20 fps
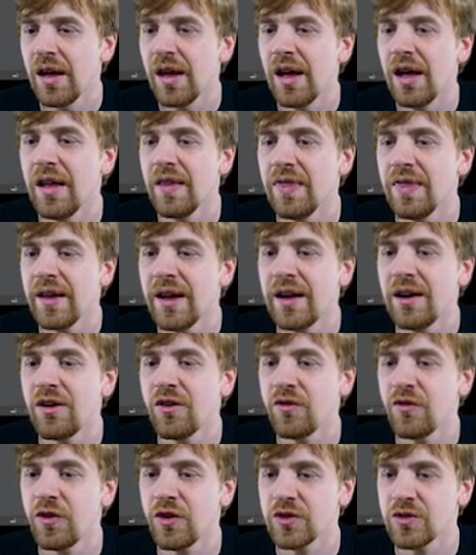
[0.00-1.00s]
And
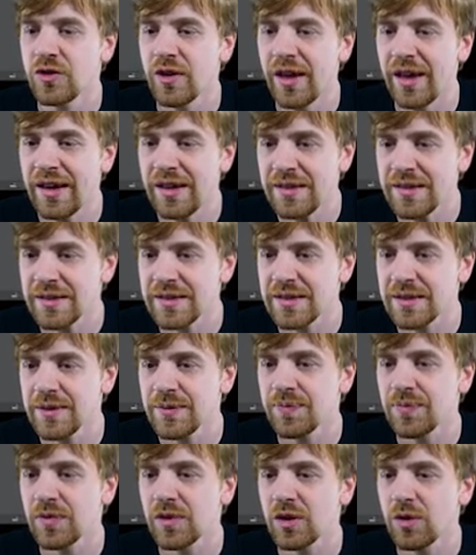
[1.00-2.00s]
now for the height,
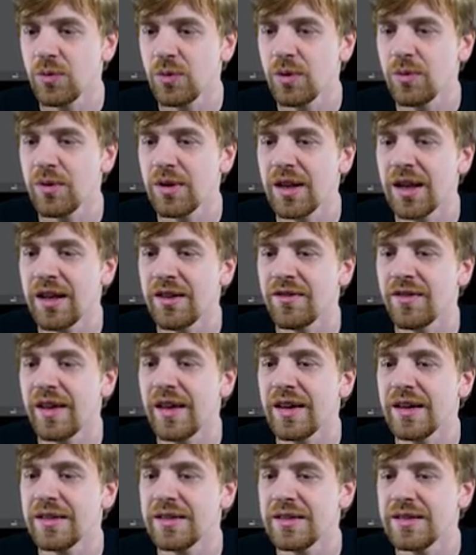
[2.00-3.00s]
we will have
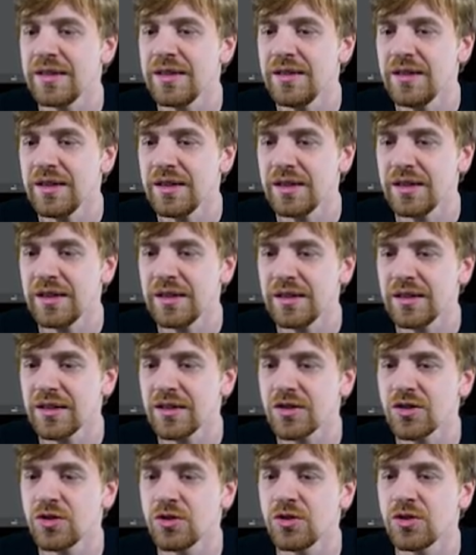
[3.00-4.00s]
80 here,
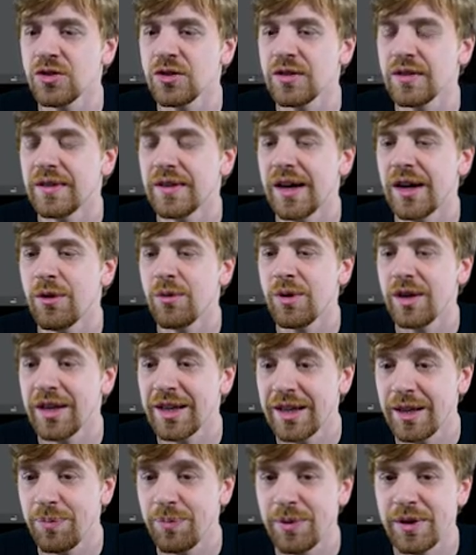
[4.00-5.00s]
so I will
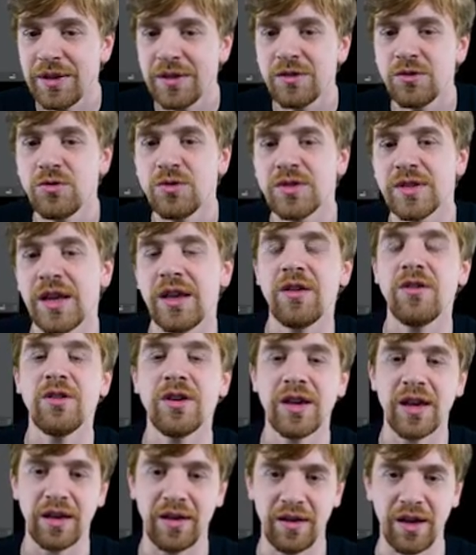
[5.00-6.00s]
keep it to say,
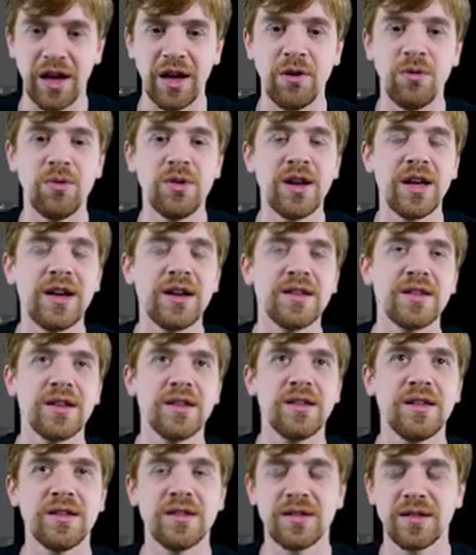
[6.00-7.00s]
okay, I would like
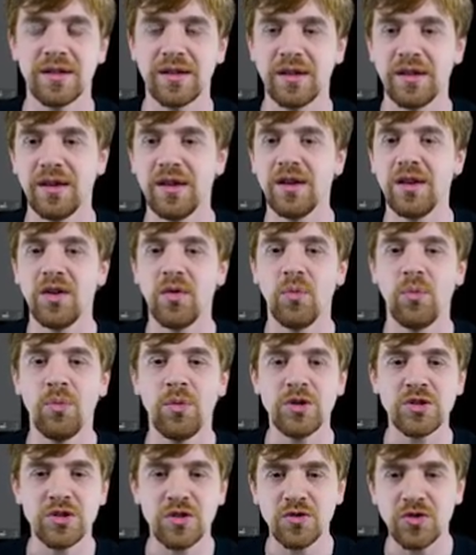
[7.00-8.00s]
that it's,
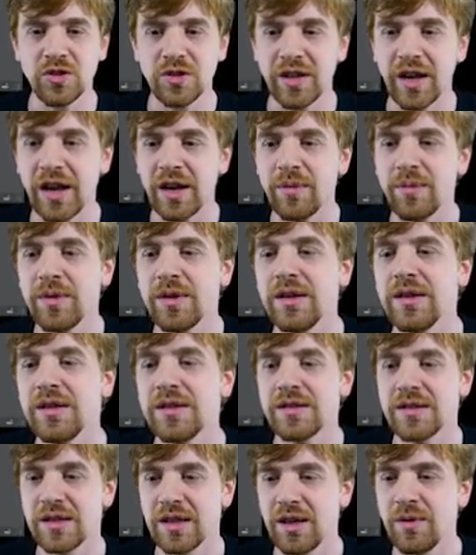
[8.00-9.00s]
most of the time,
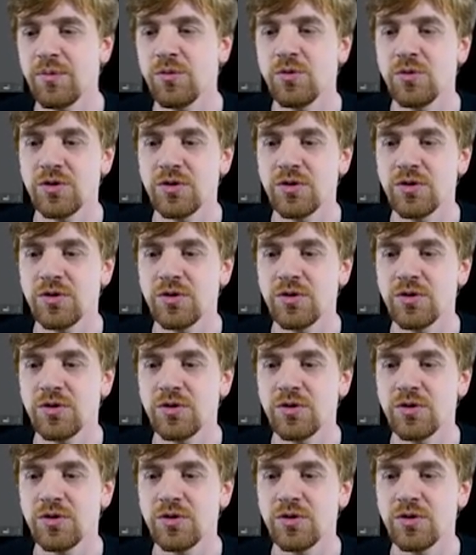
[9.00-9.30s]
it's kept to